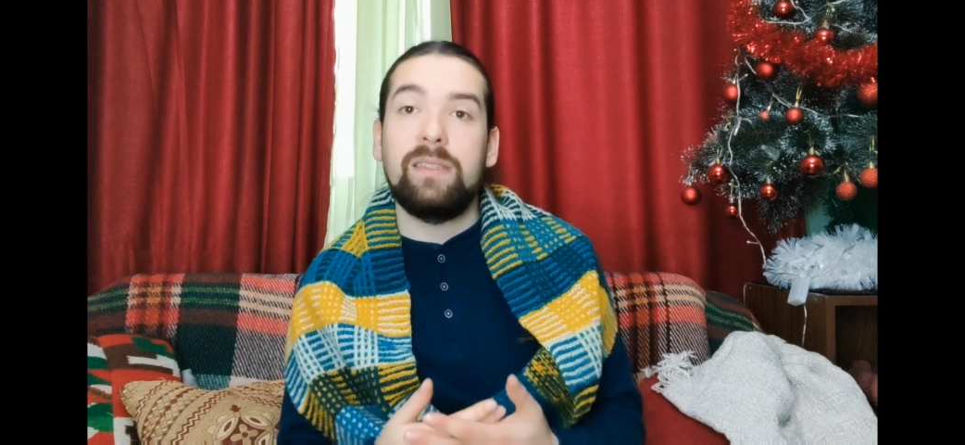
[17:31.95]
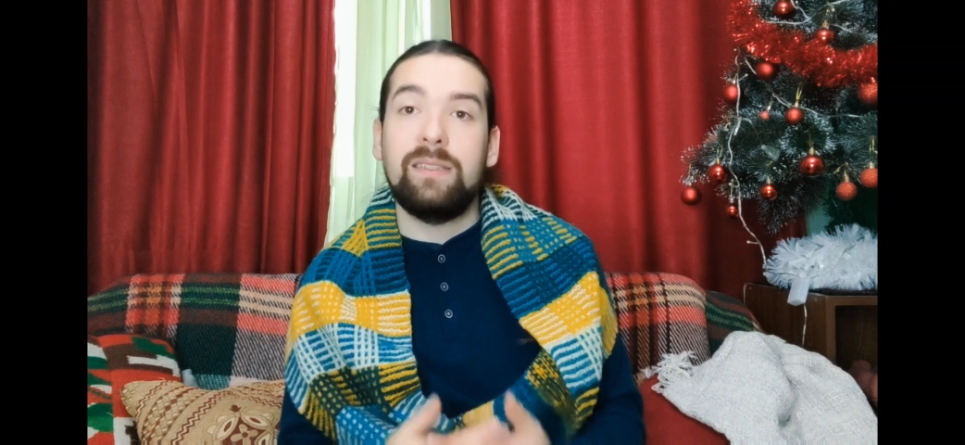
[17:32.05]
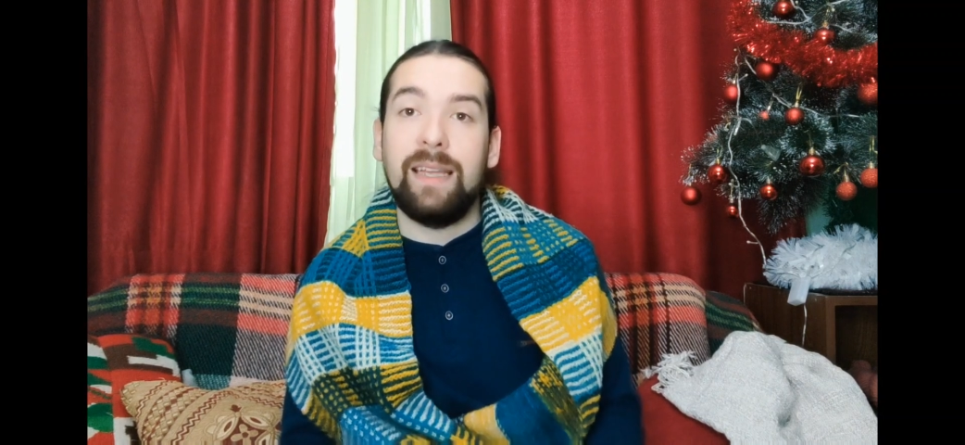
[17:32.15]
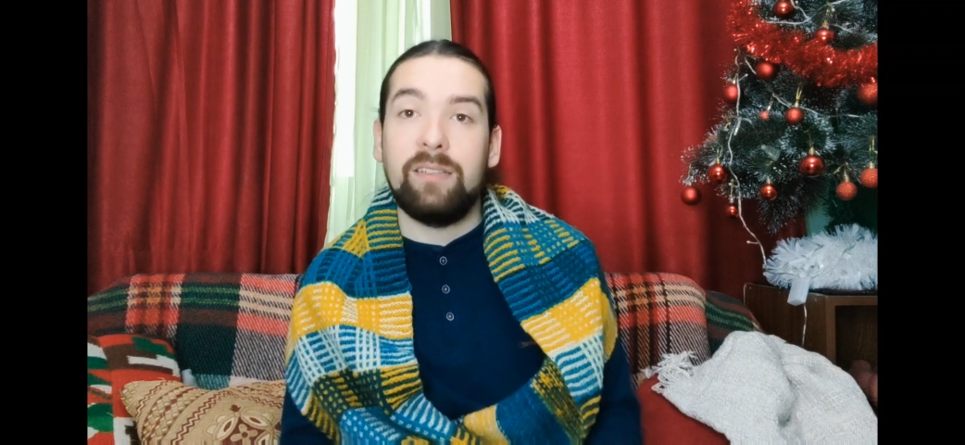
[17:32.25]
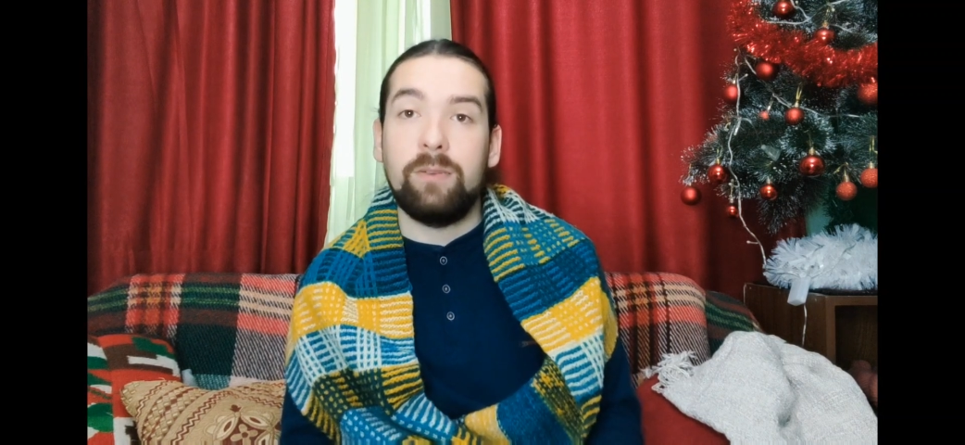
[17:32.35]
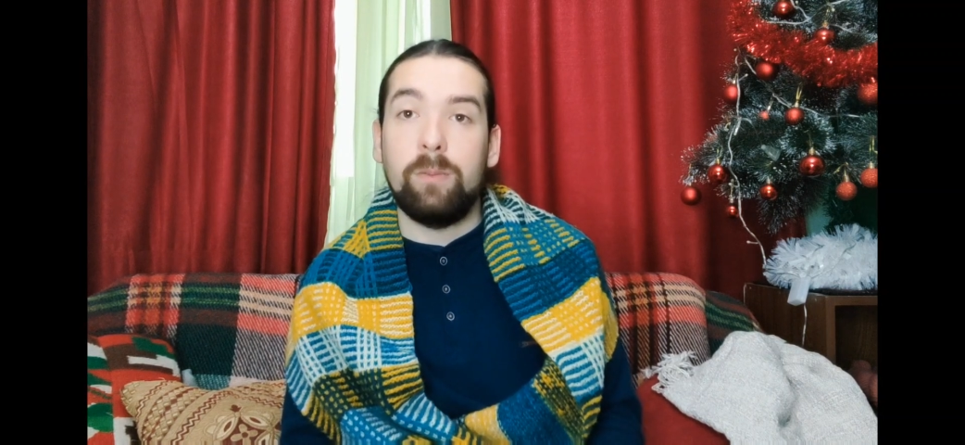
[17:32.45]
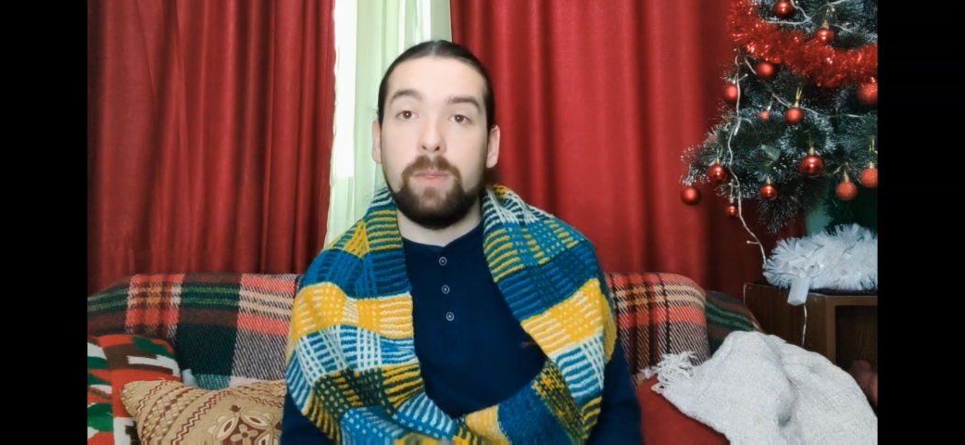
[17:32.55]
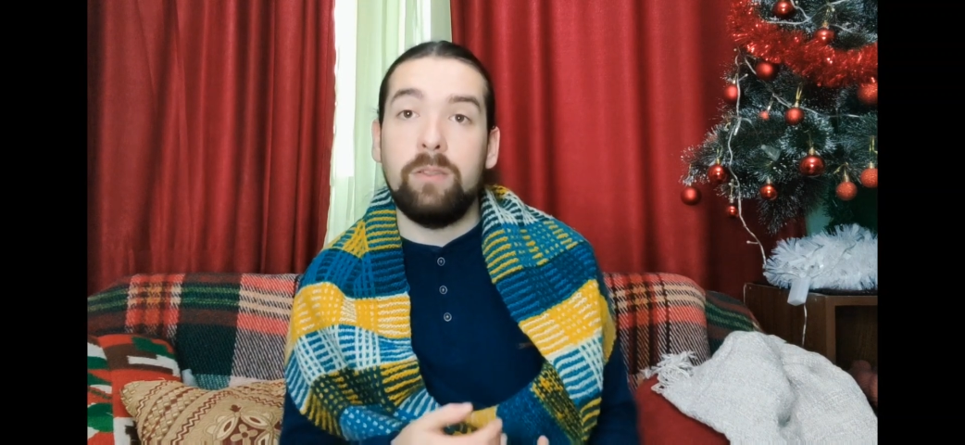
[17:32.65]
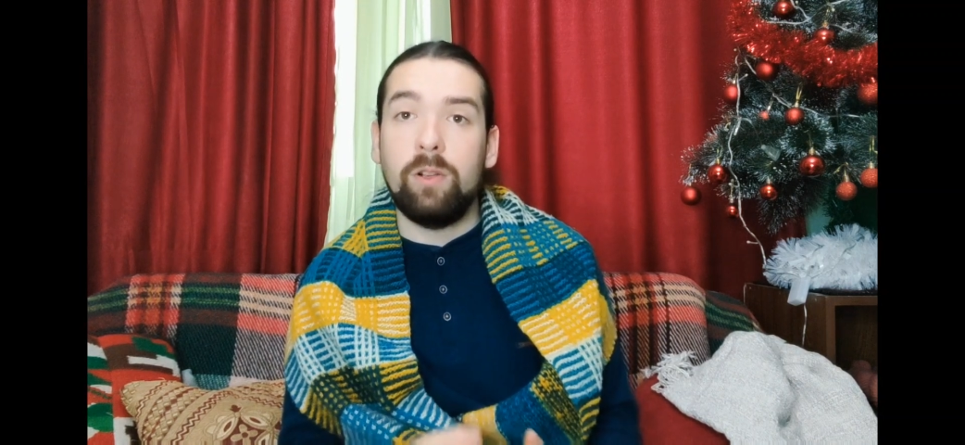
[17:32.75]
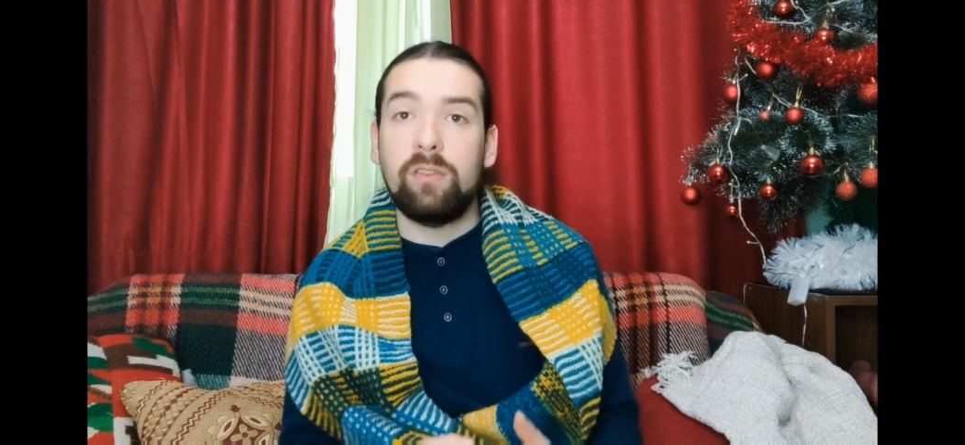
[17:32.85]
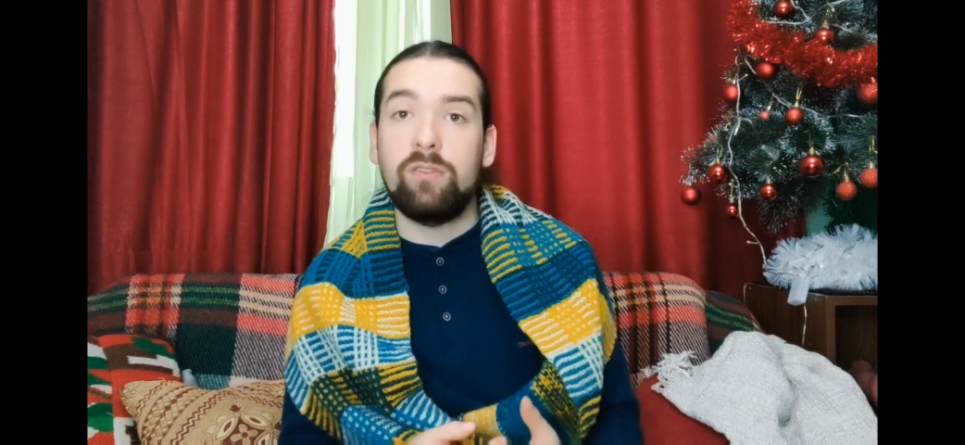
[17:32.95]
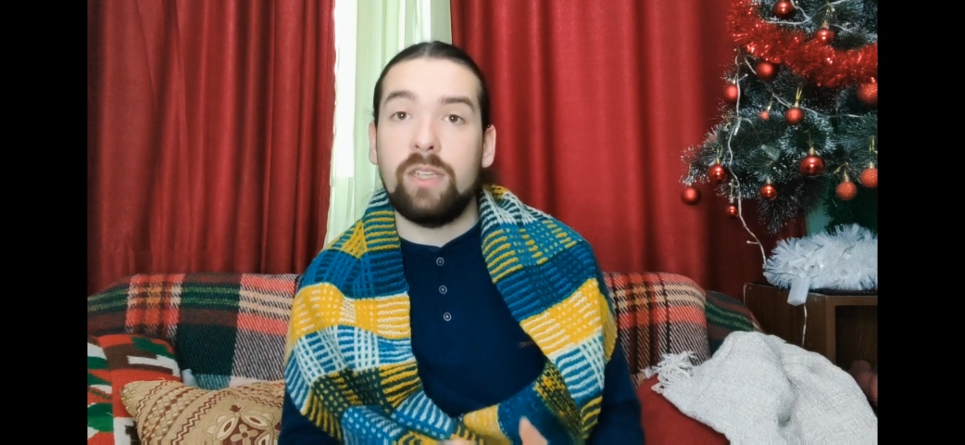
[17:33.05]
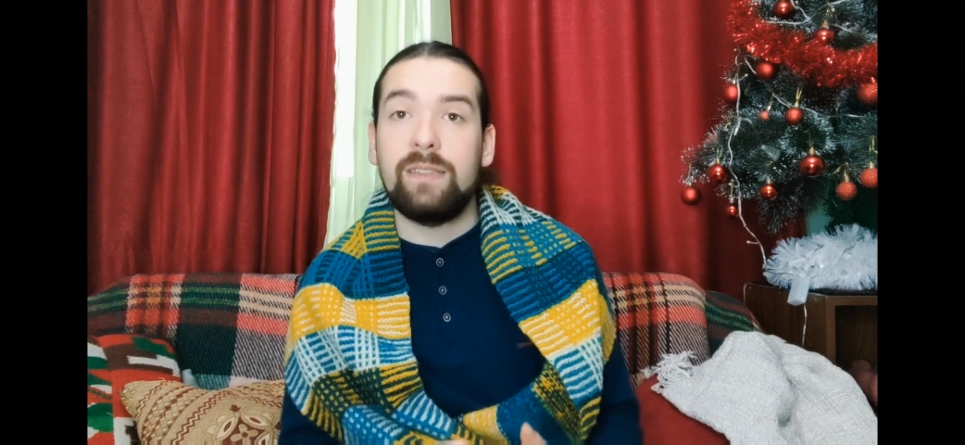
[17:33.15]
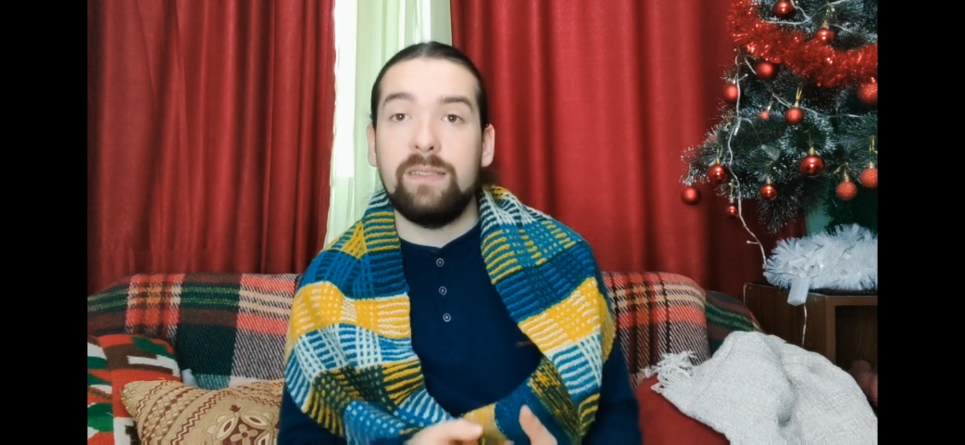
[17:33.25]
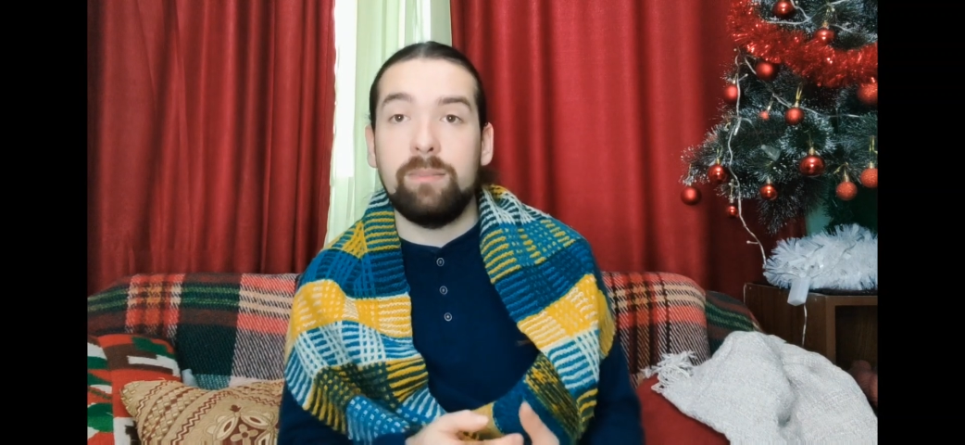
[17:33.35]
be successful, but not